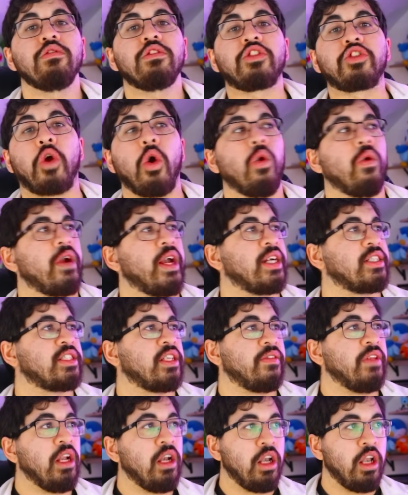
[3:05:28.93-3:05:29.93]
Coronet,
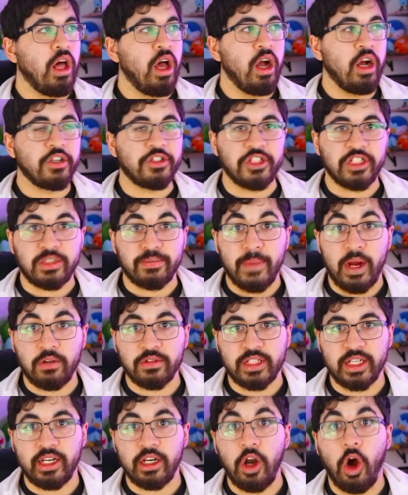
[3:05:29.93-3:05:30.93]
the largest
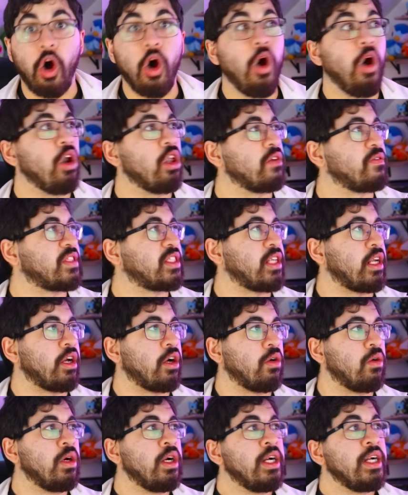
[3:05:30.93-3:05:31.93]
mountain in all of
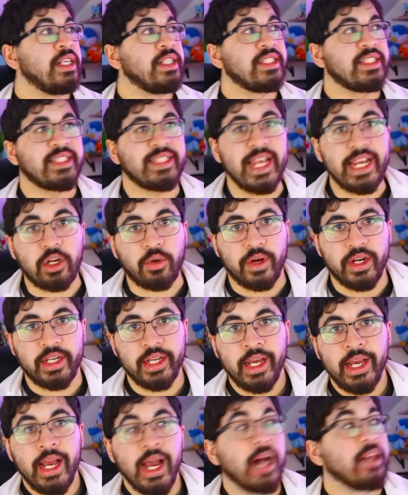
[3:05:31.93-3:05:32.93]
Sinnoh, sacred,
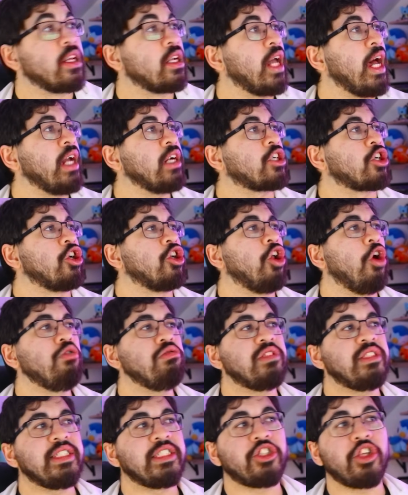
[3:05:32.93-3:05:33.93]
and the land
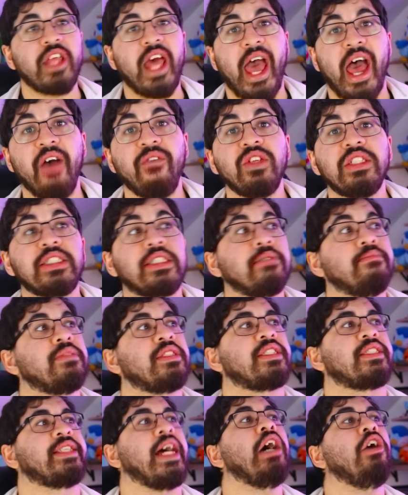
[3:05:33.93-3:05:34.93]
closest to the heavens
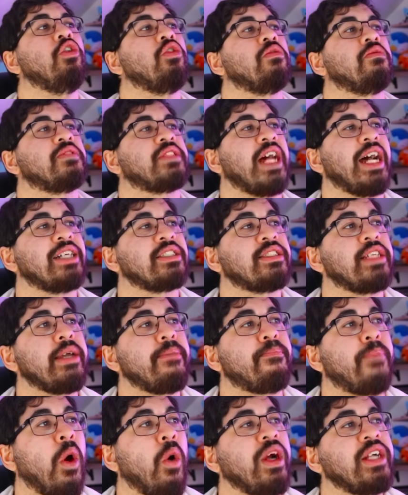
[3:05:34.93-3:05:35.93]
themselves as the
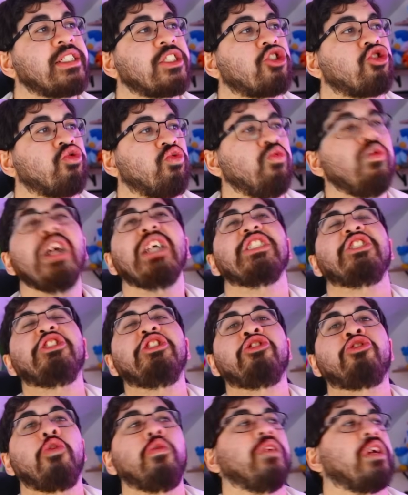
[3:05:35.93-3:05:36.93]
point crashes
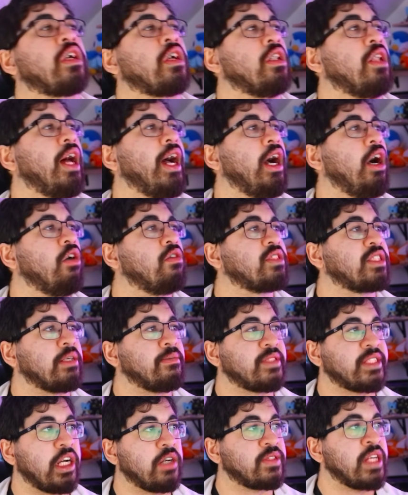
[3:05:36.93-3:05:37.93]
through the clouds
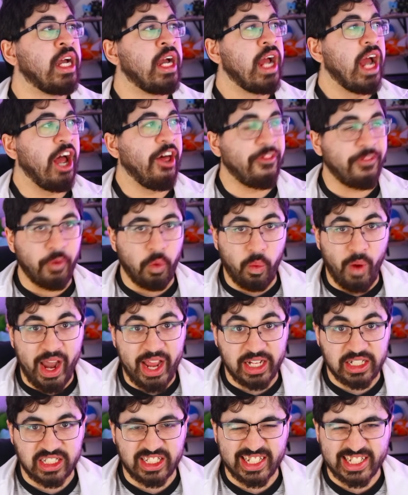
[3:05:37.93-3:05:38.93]
themselves and
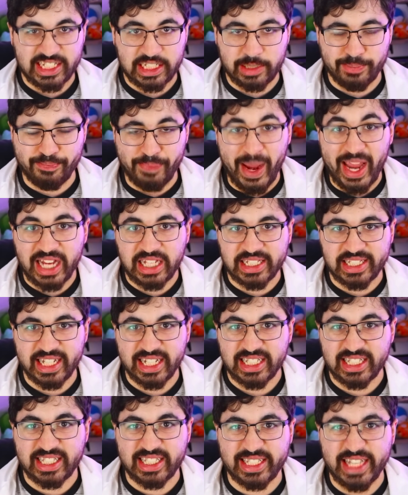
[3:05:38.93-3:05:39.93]
threatens space
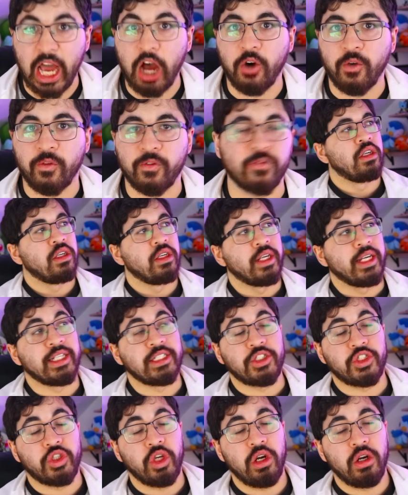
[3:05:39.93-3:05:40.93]
itself. It
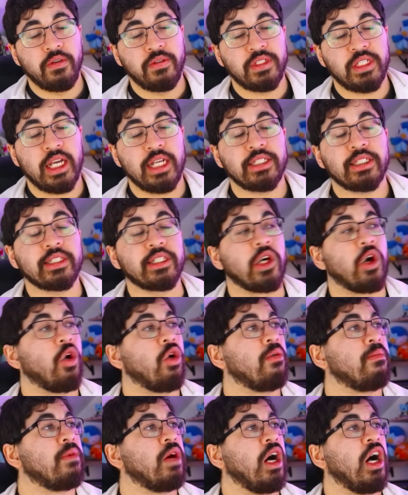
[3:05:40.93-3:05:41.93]
serves as the
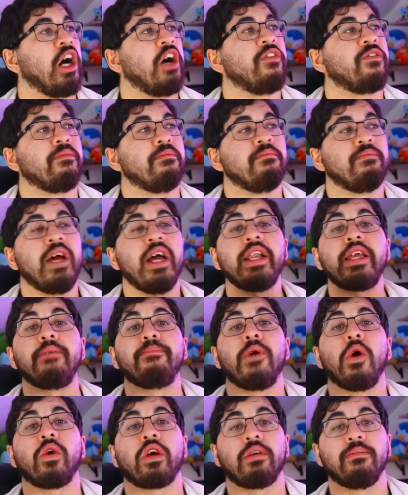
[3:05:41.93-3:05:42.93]
home of many
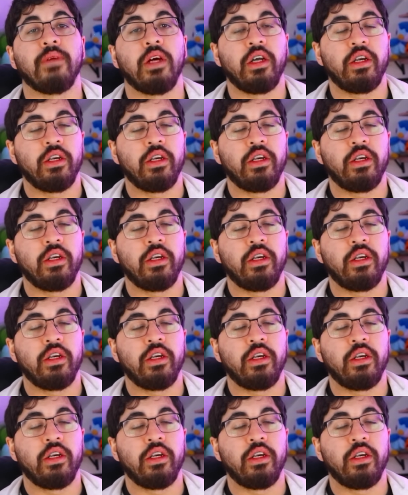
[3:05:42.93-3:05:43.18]
Pokemon,